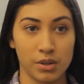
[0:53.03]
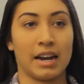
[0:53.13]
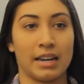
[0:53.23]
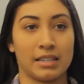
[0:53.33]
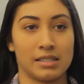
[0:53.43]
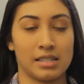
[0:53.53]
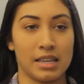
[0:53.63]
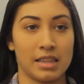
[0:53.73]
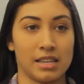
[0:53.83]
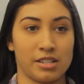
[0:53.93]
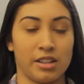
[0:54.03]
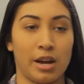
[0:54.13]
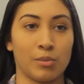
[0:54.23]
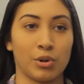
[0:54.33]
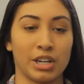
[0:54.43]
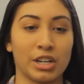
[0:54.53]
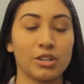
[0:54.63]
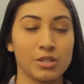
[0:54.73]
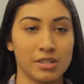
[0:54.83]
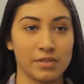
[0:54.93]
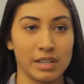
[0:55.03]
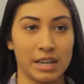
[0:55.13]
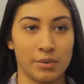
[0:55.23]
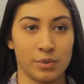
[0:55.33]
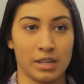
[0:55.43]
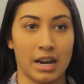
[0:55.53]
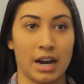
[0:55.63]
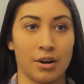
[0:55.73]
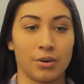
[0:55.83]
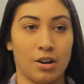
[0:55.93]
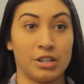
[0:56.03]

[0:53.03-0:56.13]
I see things a lot more inclusively and really how